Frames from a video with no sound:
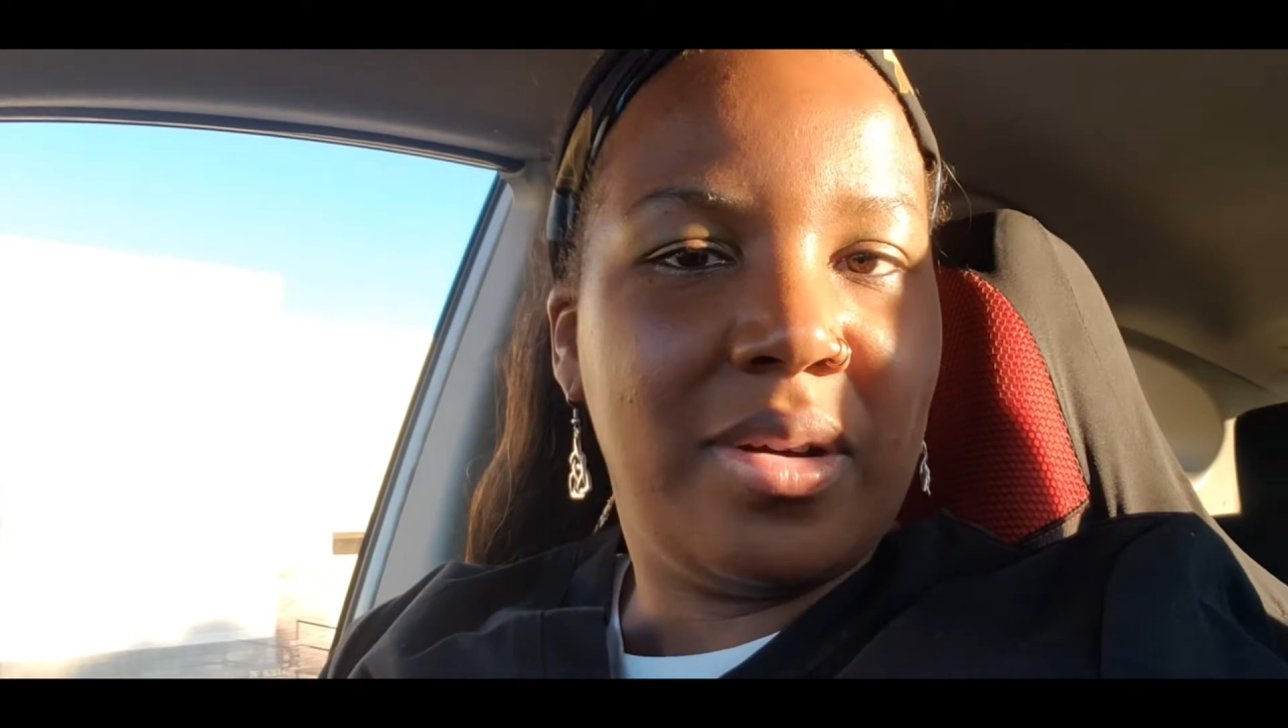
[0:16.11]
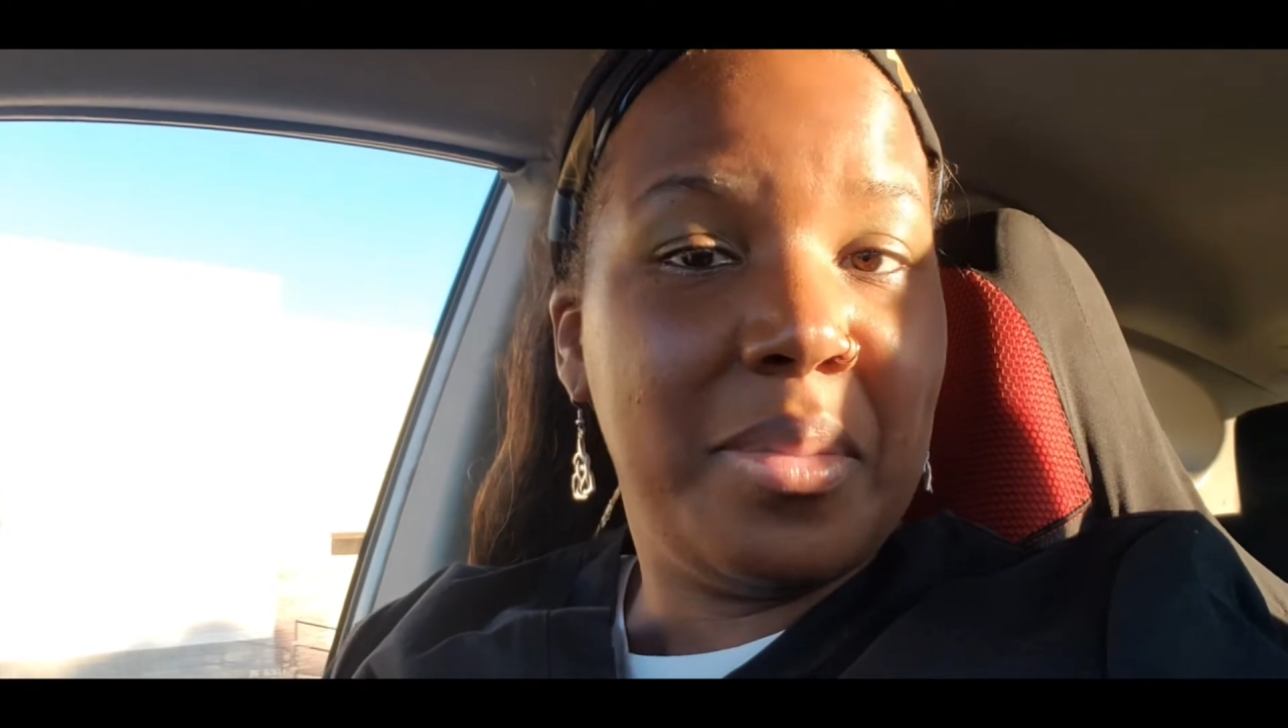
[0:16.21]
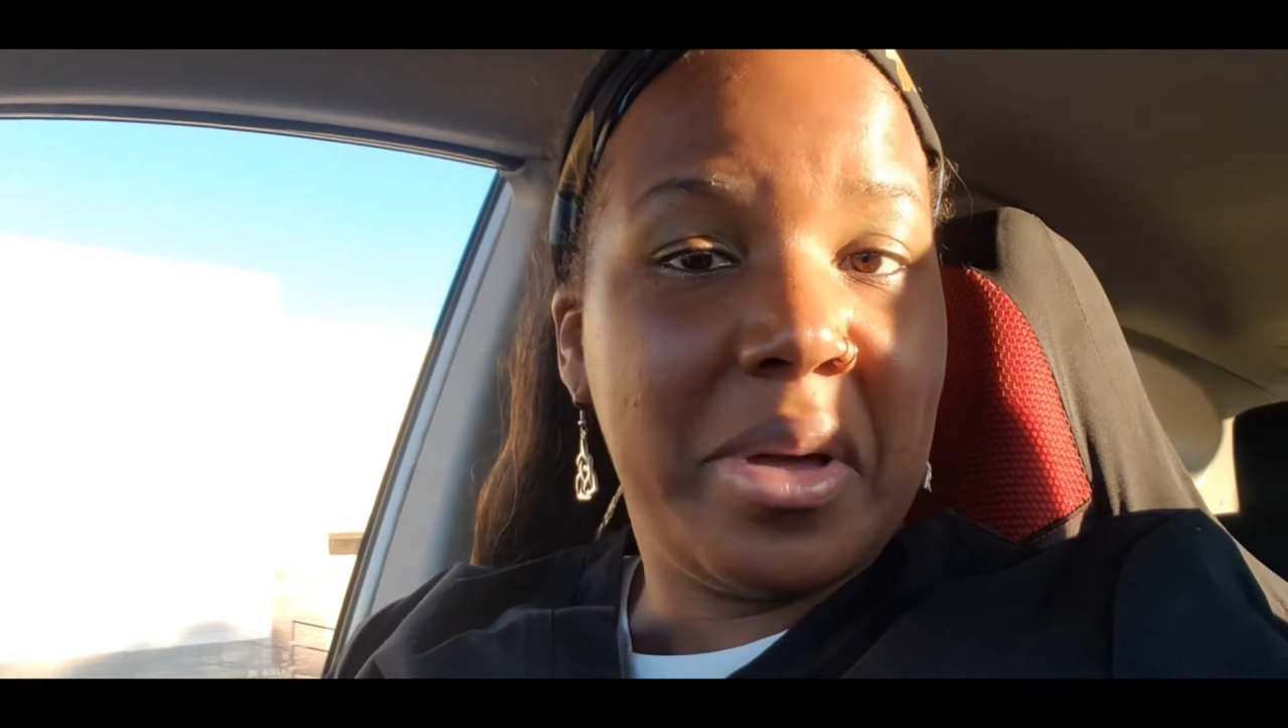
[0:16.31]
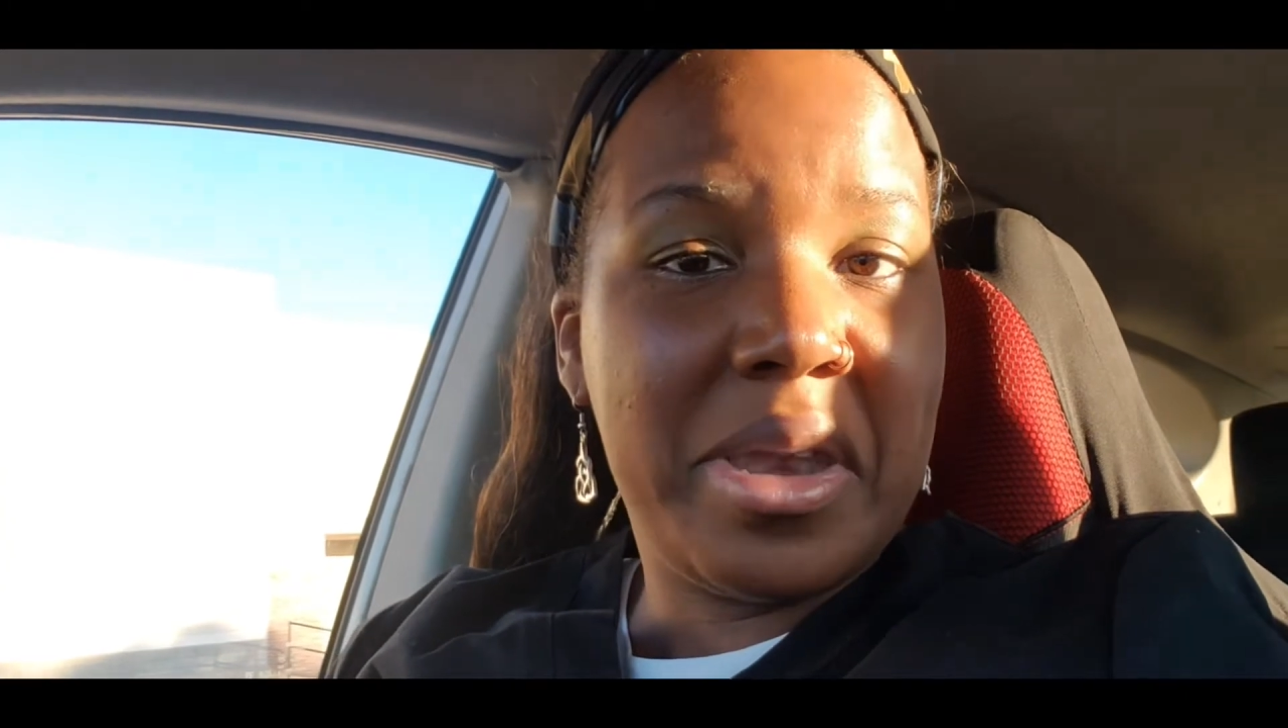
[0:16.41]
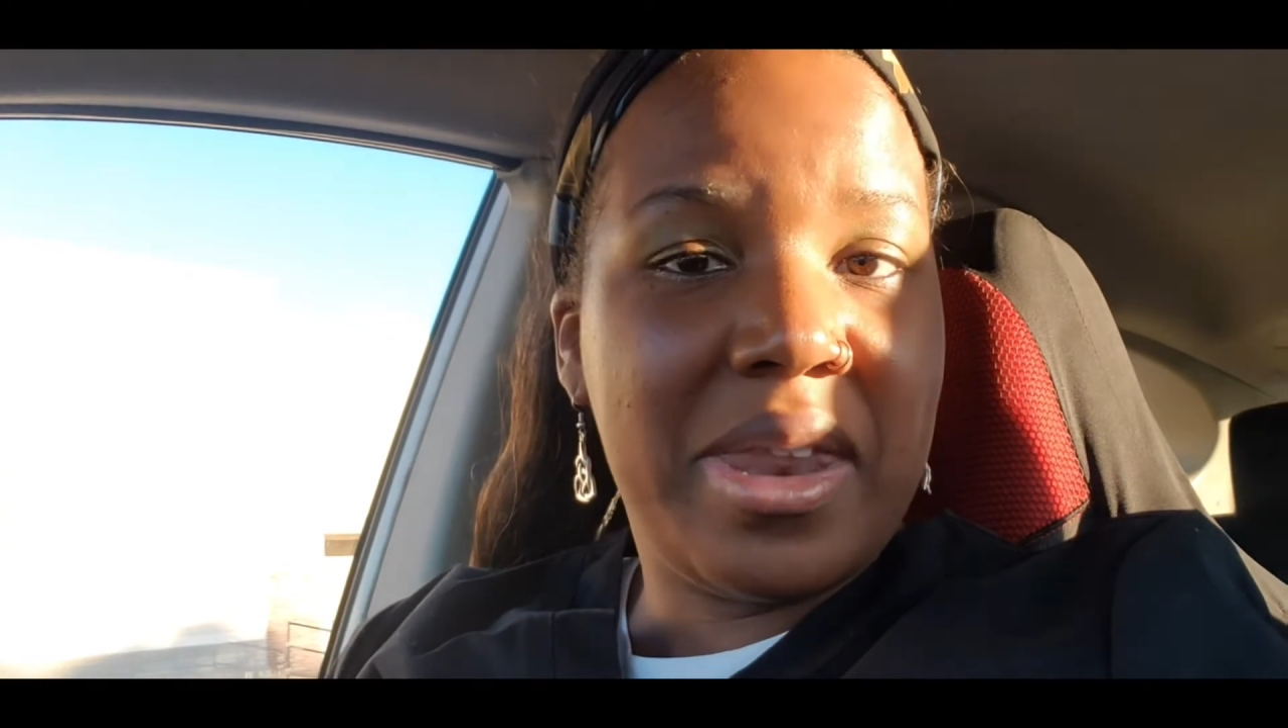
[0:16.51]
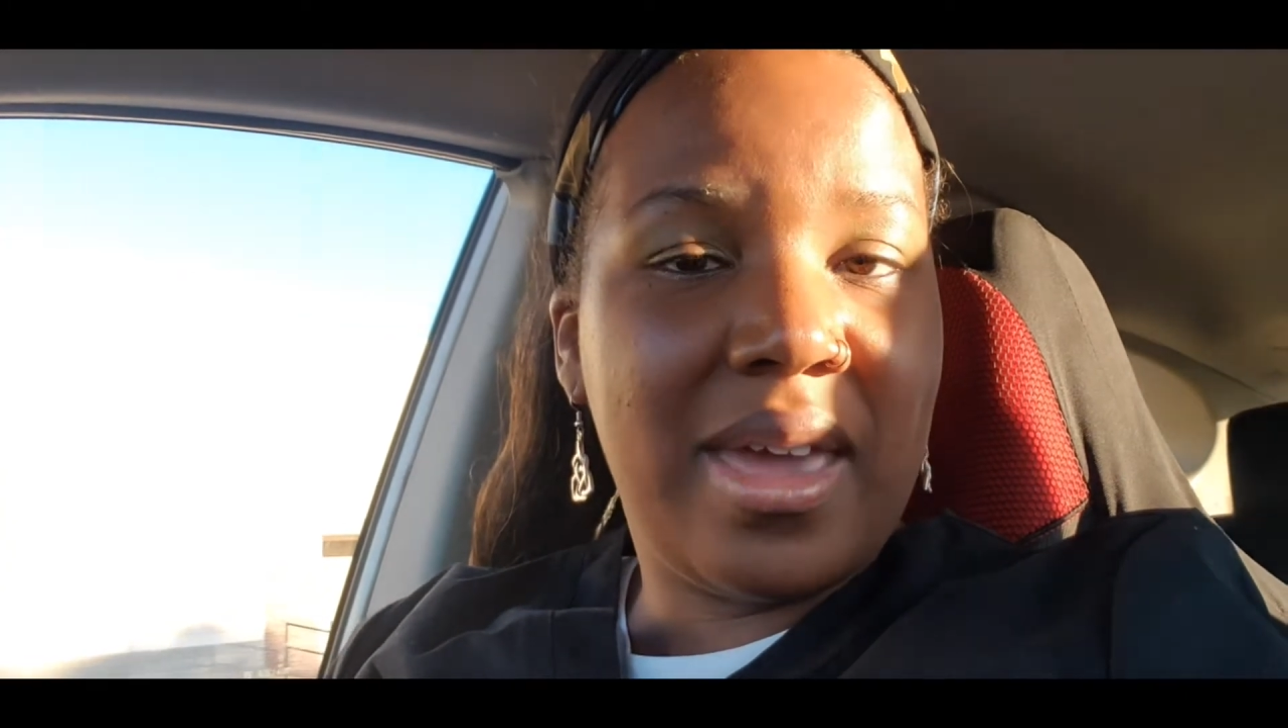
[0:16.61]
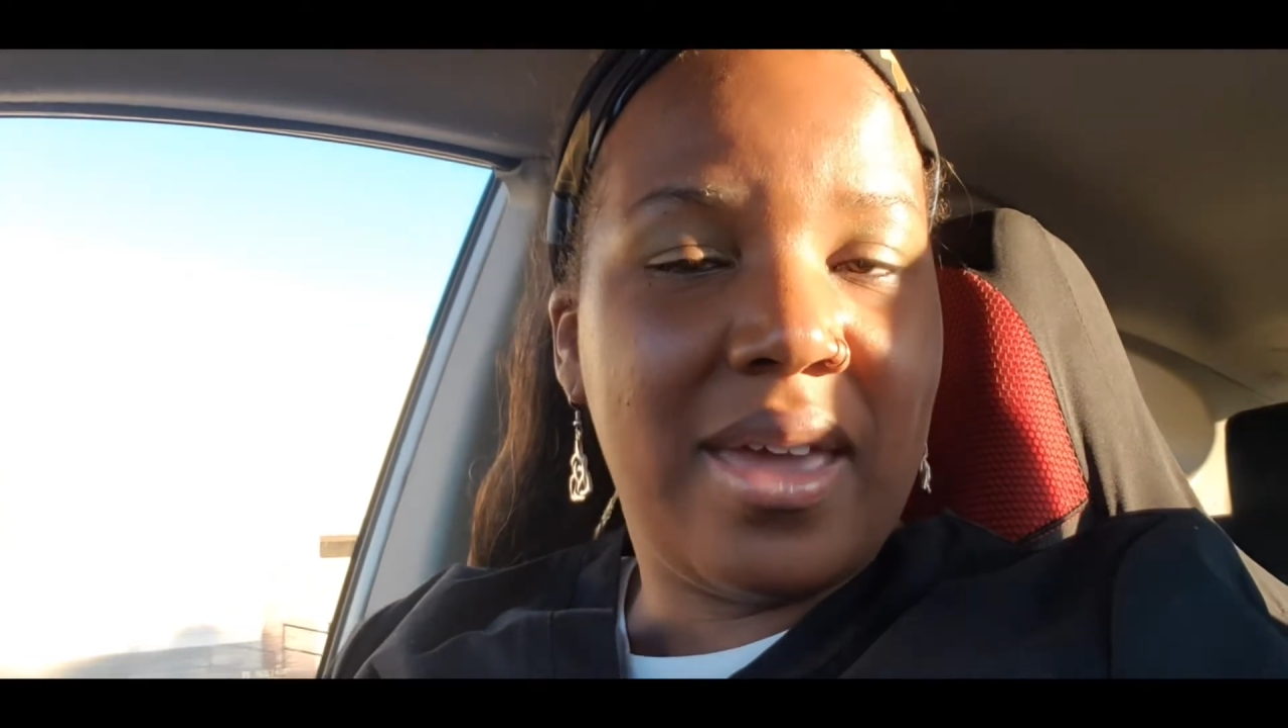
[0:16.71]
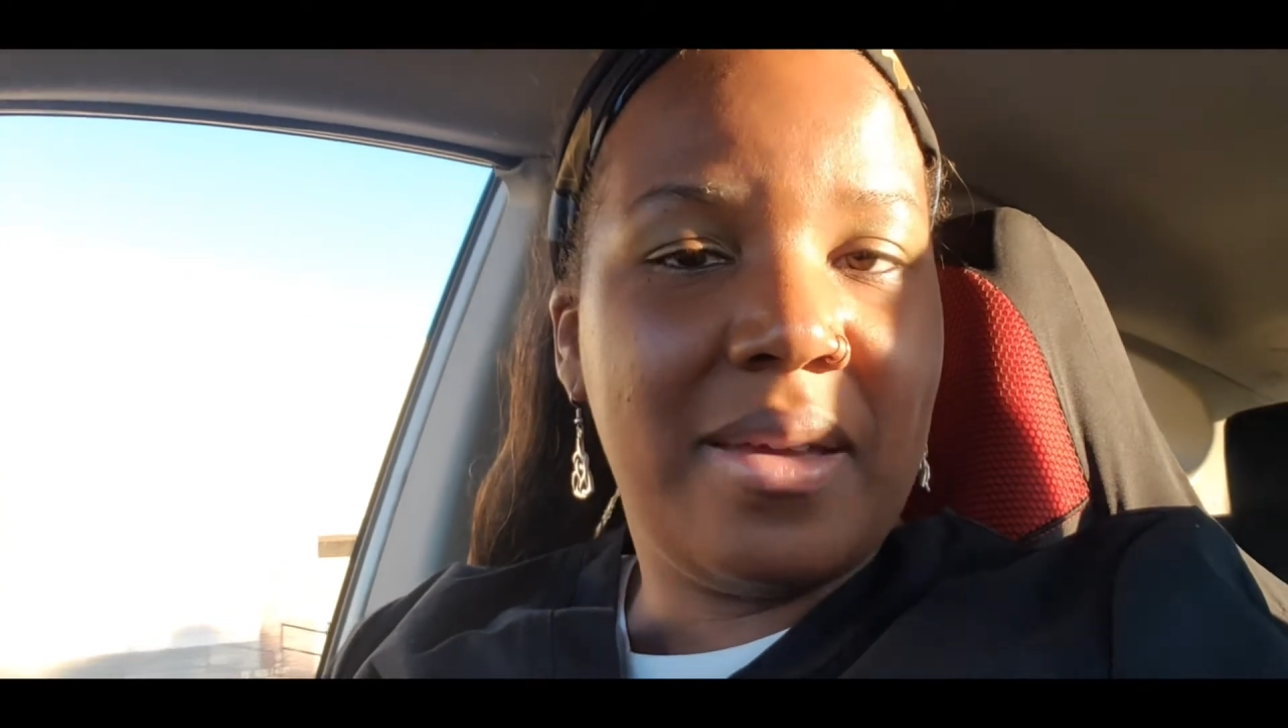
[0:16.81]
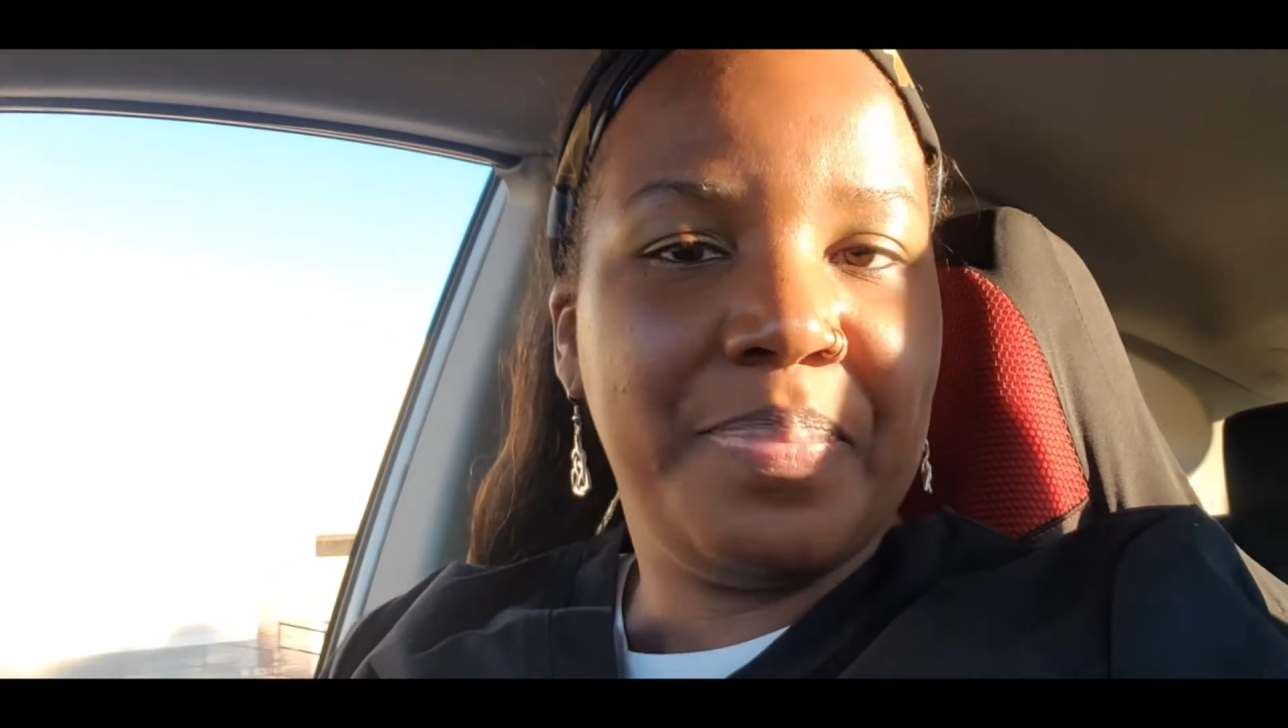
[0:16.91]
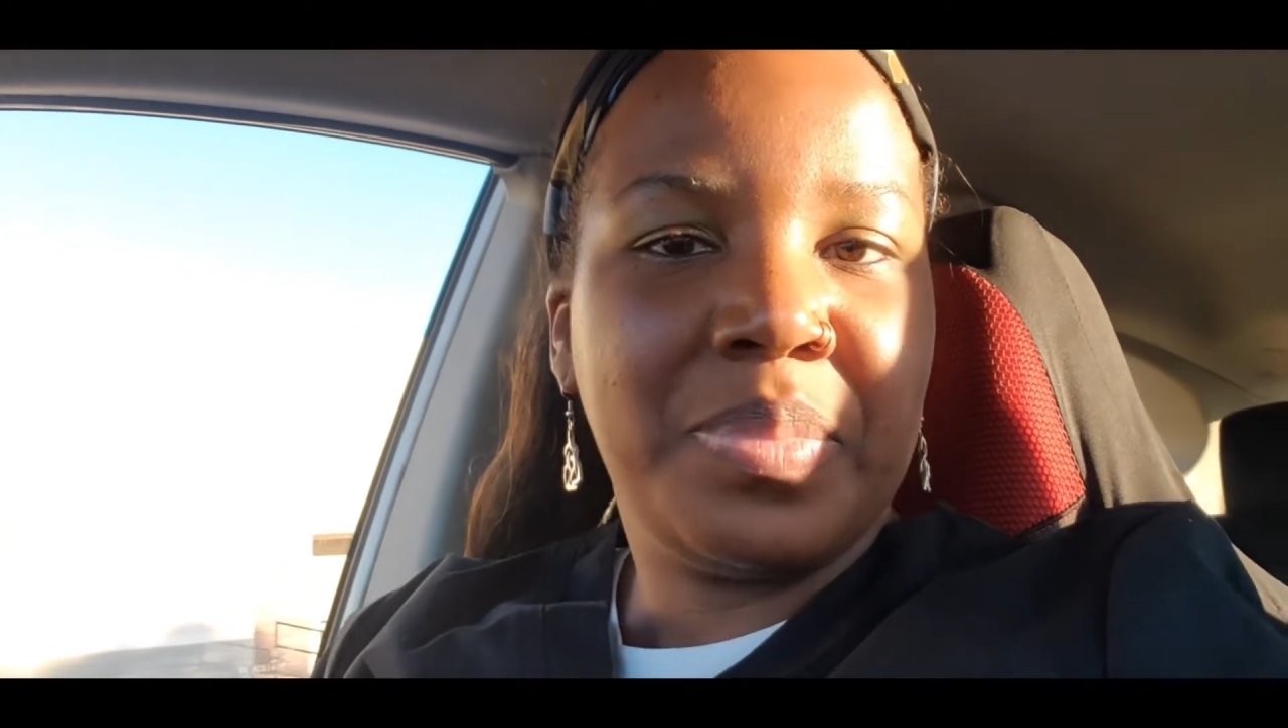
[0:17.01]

Monday.